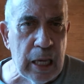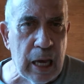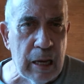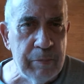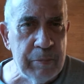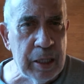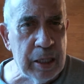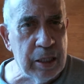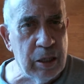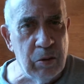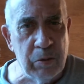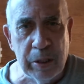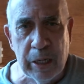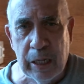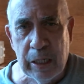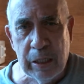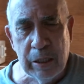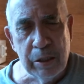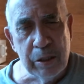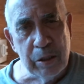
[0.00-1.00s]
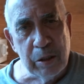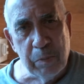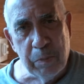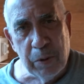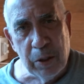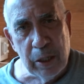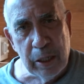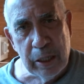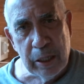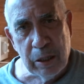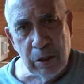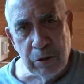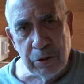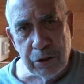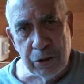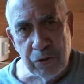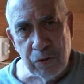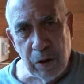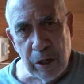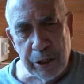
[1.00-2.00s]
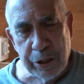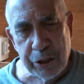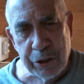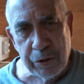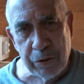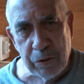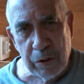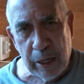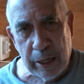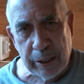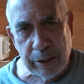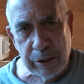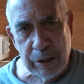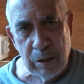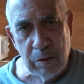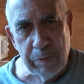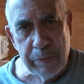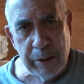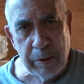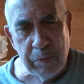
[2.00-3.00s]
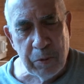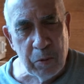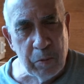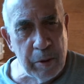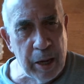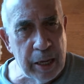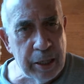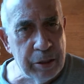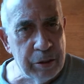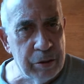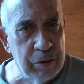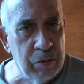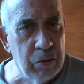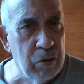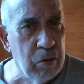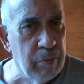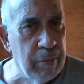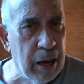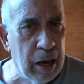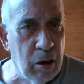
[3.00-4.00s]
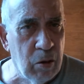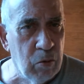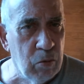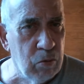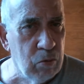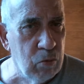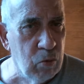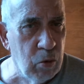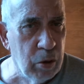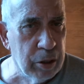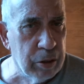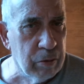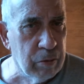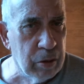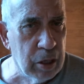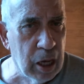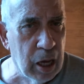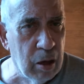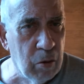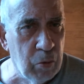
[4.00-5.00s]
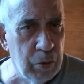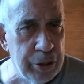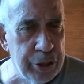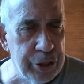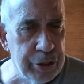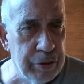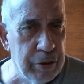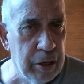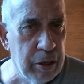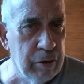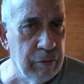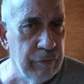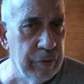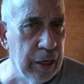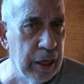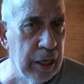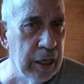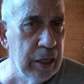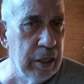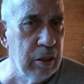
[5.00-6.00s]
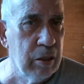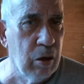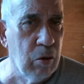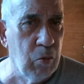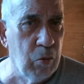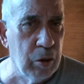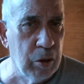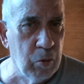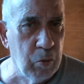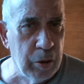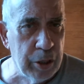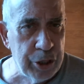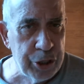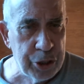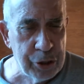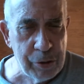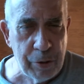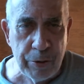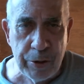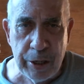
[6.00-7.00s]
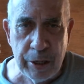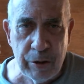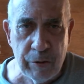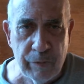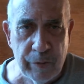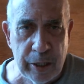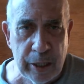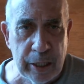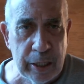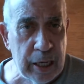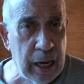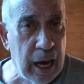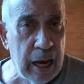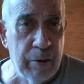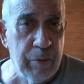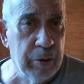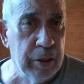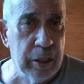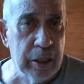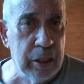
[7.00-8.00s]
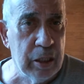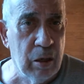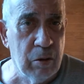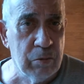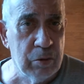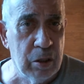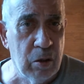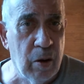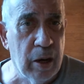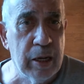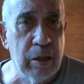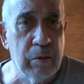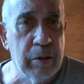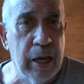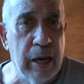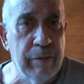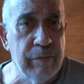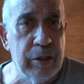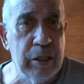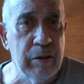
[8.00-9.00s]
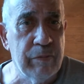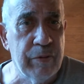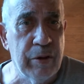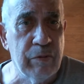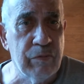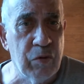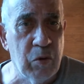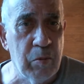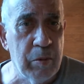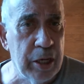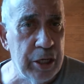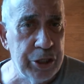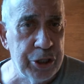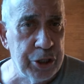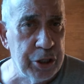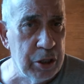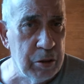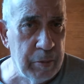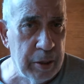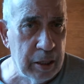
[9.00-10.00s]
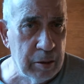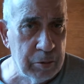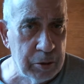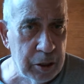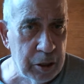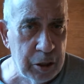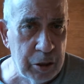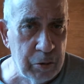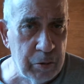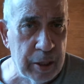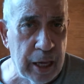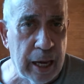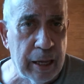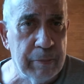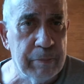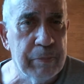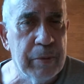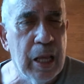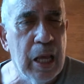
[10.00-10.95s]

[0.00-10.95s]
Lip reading: I'm not going to get into the political structure like some people might do about whether or not we should intervene or whether we shouldn't intervene. I really don't know. I don't have enough information to be able to do that.